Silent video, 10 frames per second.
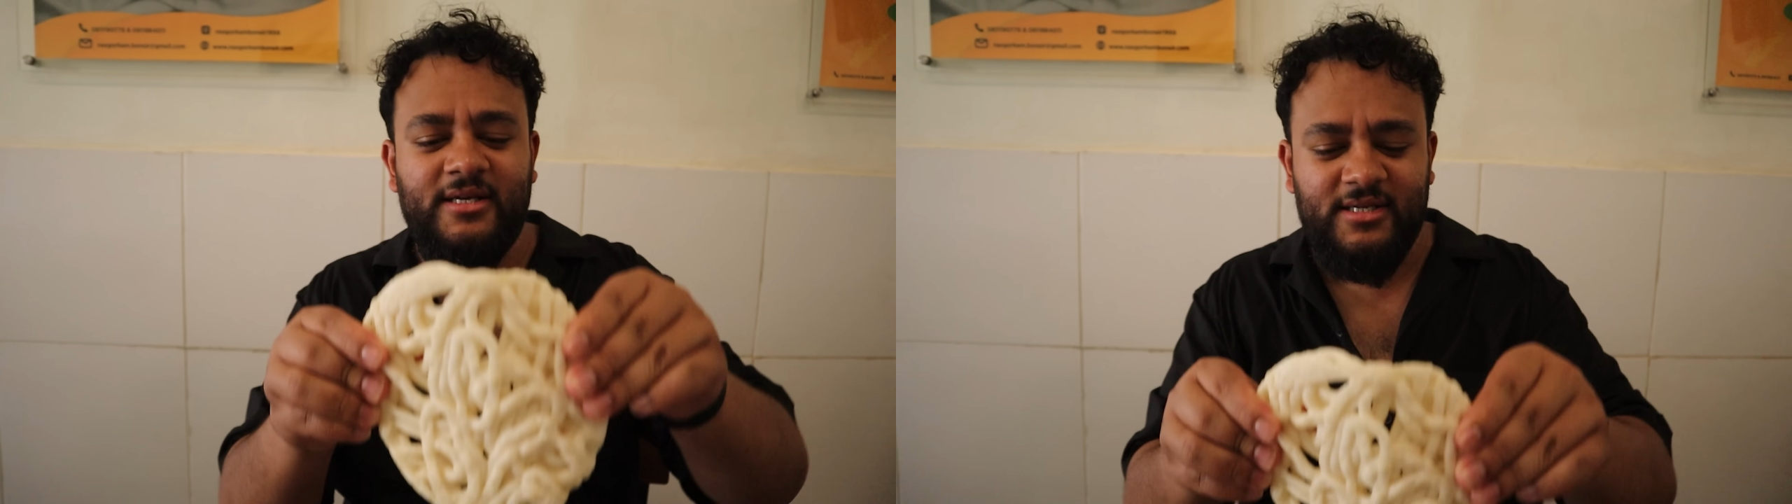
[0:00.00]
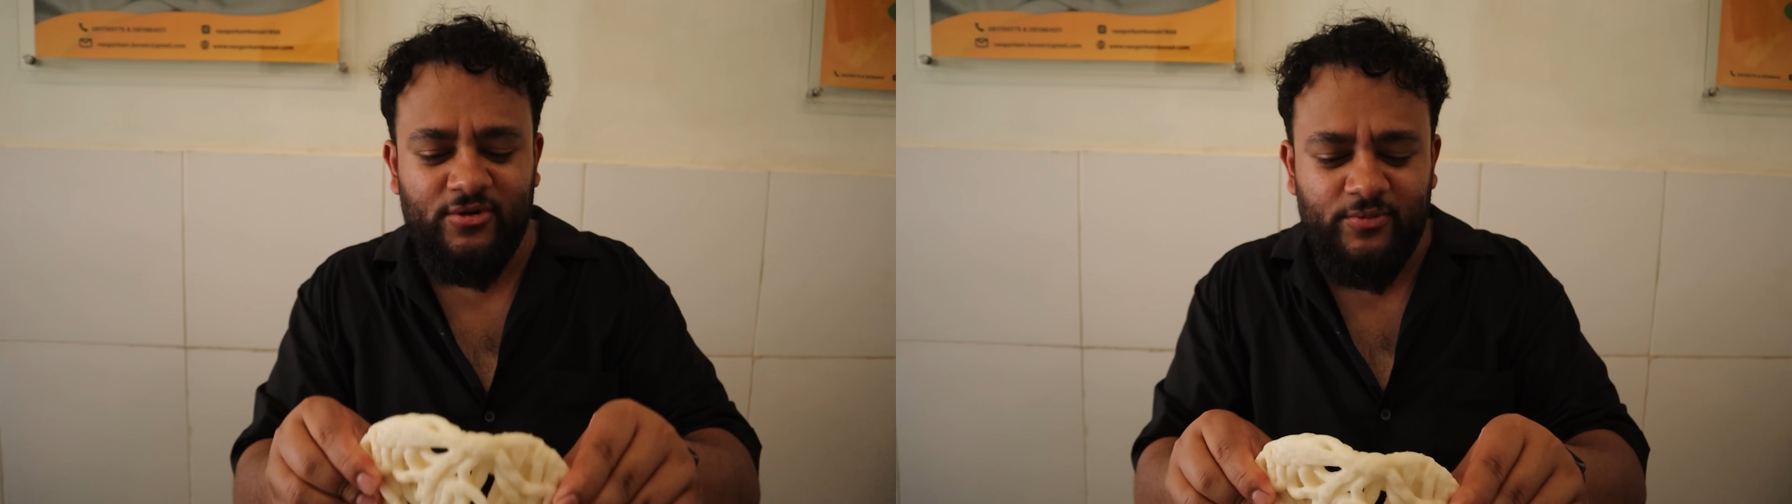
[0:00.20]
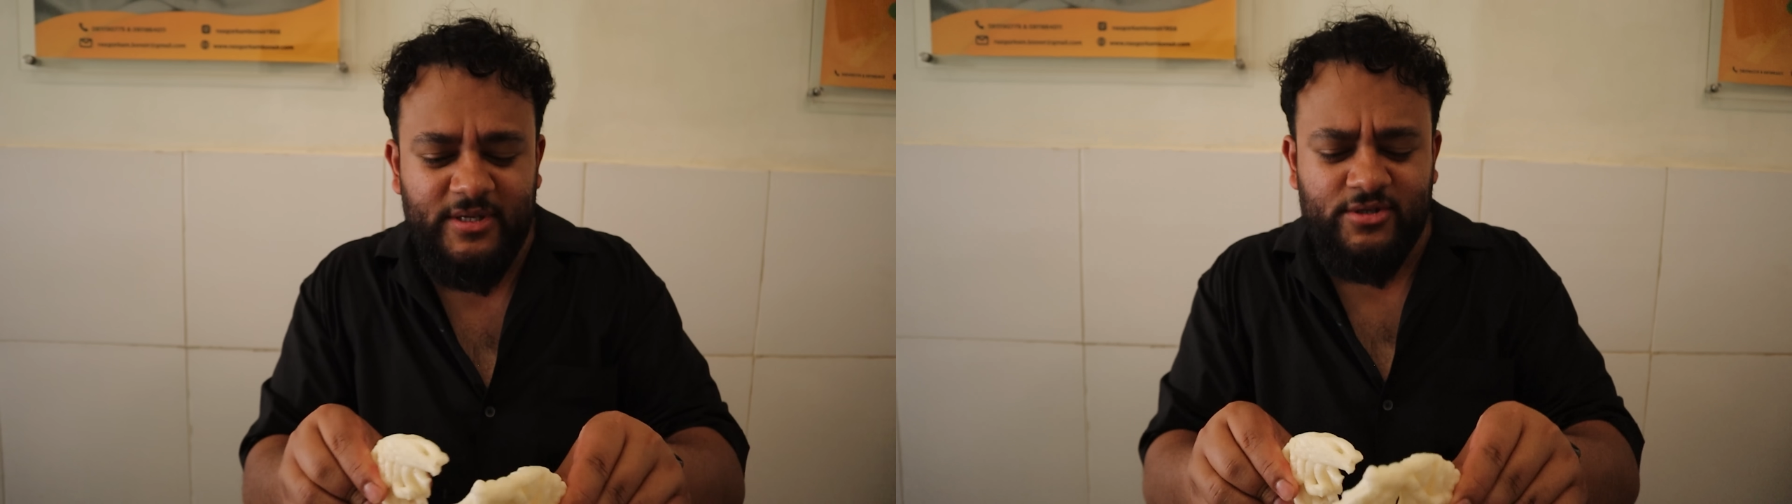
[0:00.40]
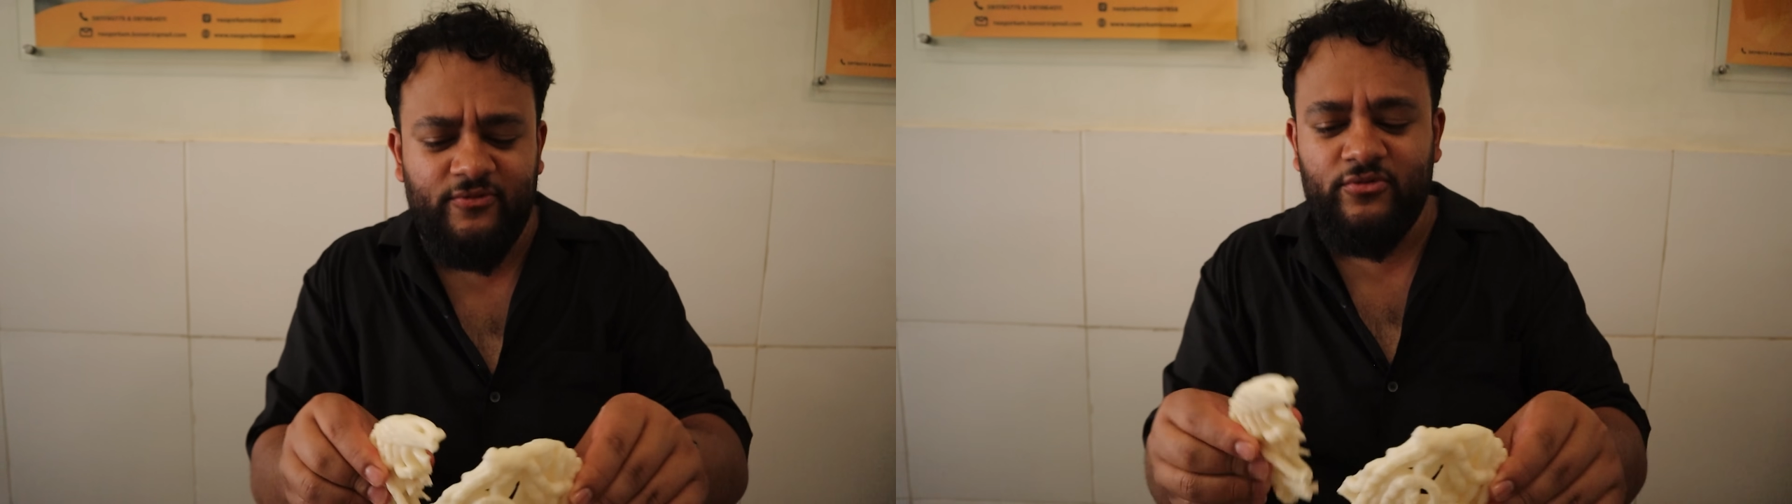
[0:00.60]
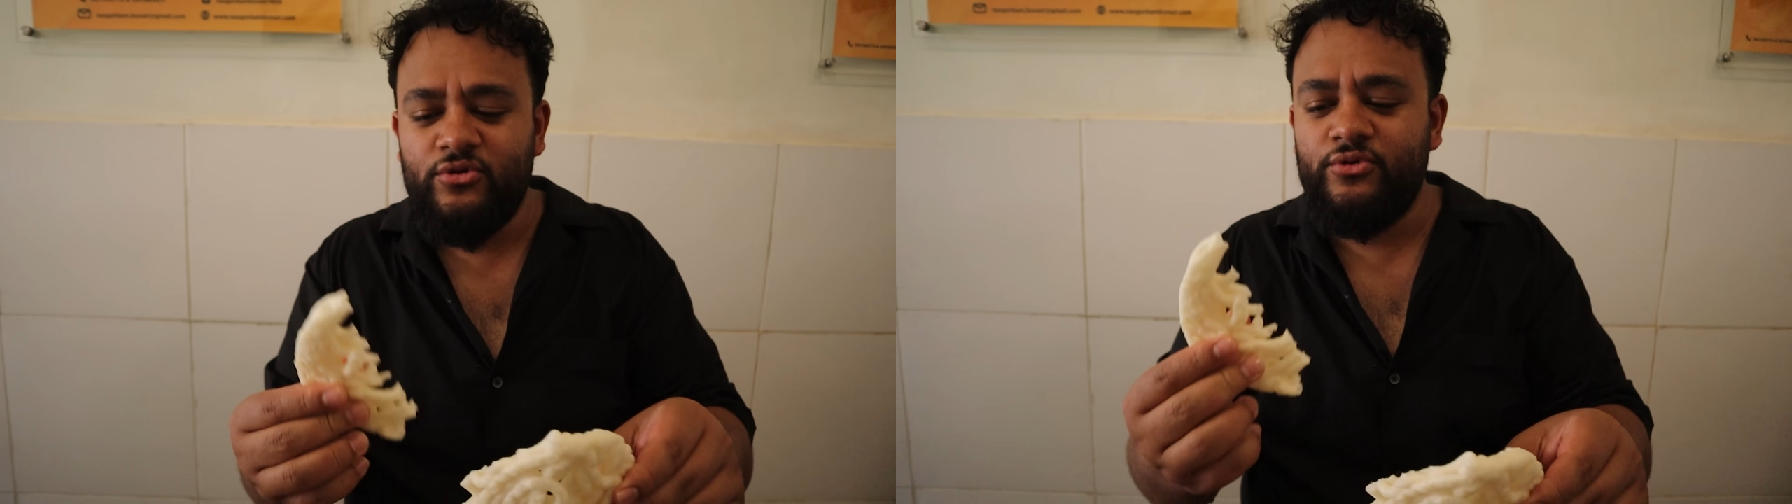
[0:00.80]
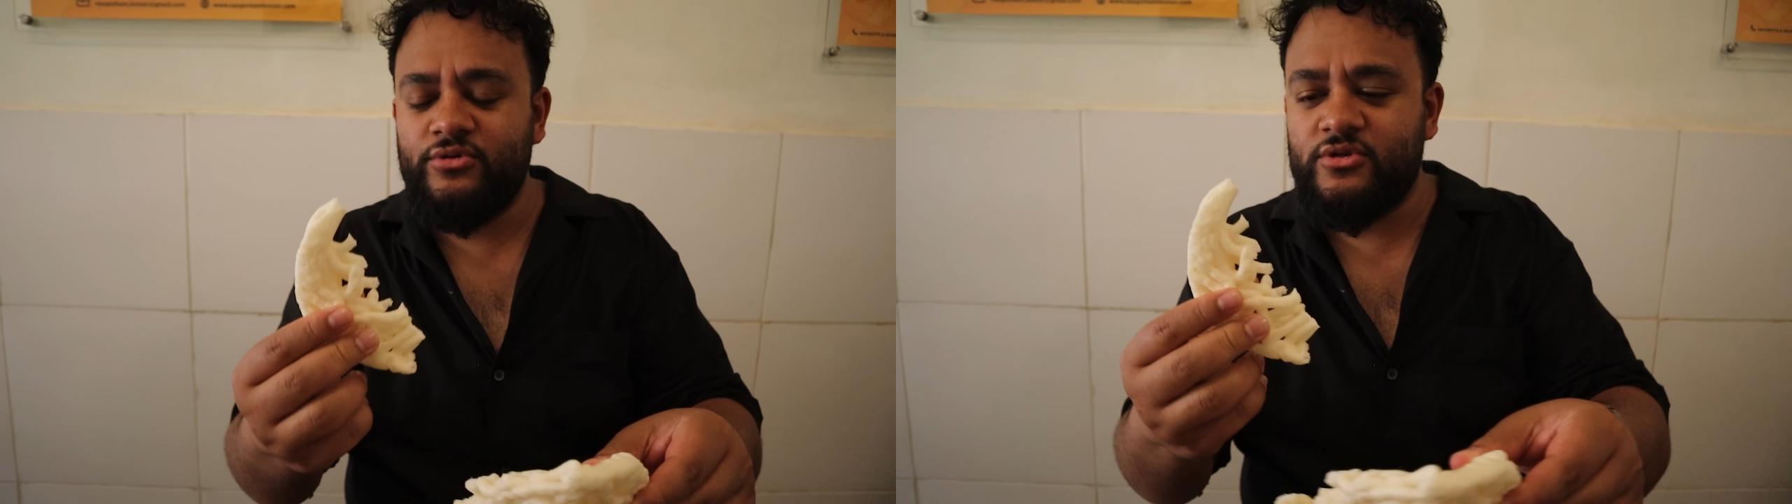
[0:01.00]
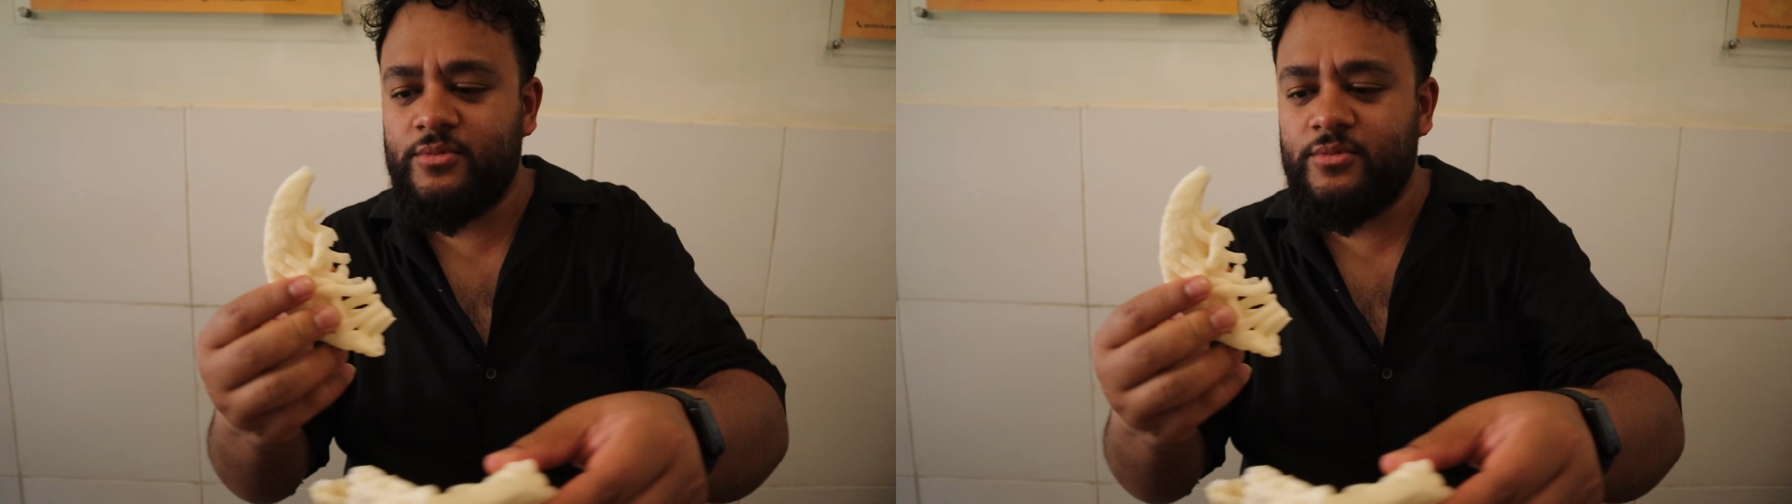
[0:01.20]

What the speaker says: It's little bits of noodles